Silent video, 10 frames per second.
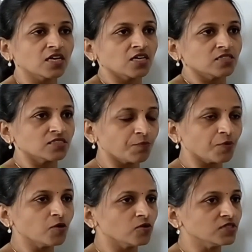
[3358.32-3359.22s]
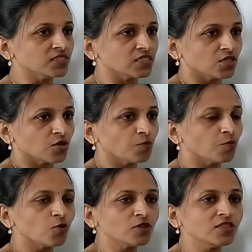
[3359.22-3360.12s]
Suppose
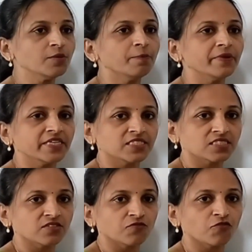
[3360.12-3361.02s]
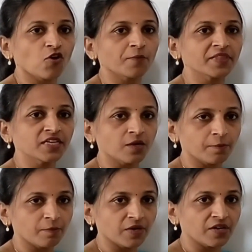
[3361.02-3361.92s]
both the bits from the
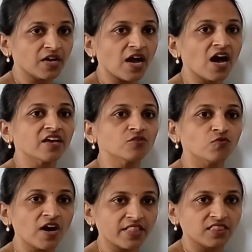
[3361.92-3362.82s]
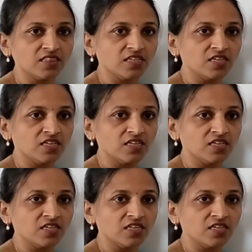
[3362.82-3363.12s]
number are one,